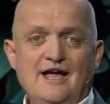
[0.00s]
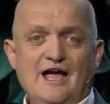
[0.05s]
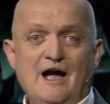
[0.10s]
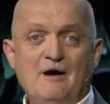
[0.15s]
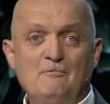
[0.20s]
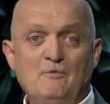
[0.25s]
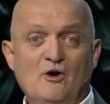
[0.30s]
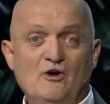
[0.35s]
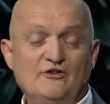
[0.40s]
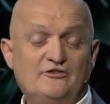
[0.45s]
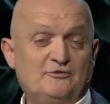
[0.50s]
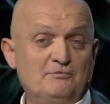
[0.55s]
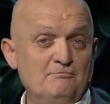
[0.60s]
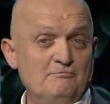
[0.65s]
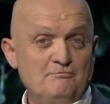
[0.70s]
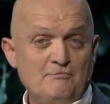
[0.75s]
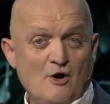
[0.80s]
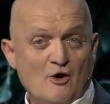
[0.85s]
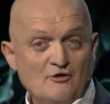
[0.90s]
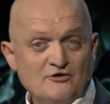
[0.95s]
And whilst
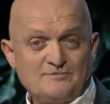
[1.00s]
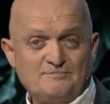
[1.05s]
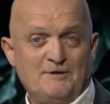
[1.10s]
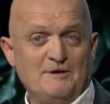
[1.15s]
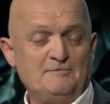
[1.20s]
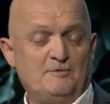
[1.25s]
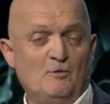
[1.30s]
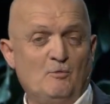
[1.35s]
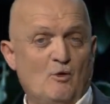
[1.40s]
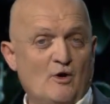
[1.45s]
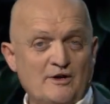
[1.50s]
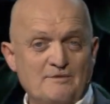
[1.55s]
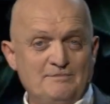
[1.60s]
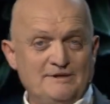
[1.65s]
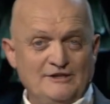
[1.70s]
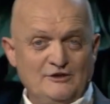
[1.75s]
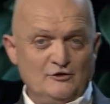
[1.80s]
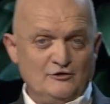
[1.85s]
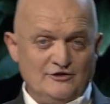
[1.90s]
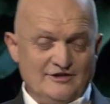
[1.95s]
most people want to
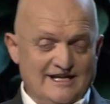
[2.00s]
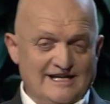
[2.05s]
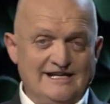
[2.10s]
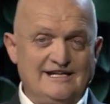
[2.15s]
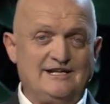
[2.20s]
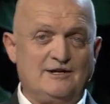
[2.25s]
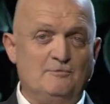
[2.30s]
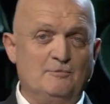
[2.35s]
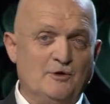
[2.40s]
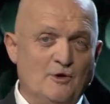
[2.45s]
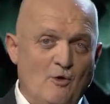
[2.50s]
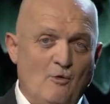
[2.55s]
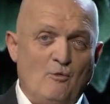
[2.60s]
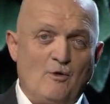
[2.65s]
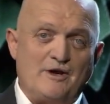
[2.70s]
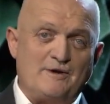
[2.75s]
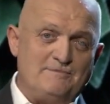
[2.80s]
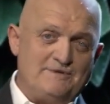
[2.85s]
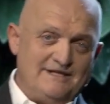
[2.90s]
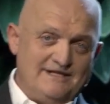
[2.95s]
be unique and we all
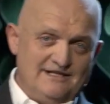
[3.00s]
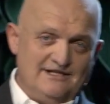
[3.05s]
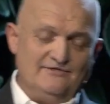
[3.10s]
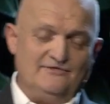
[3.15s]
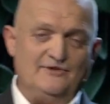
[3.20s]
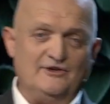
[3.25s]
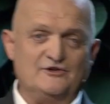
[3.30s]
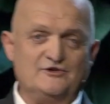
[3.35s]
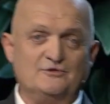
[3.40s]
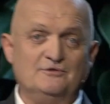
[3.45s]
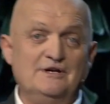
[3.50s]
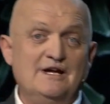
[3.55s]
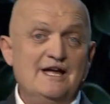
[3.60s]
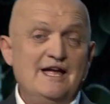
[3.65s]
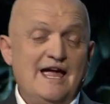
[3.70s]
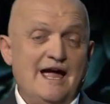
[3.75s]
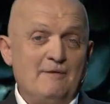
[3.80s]
want to be individual